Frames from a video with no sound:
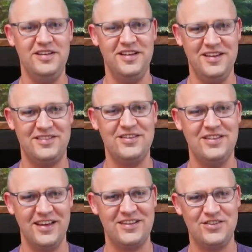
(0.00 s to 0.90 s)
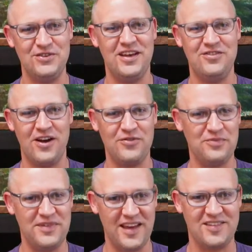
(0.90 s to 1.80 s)
It's like a 2-day drive
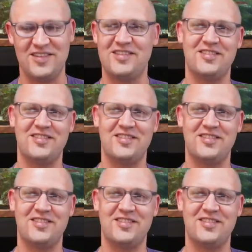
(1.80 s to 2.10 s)
from Texas,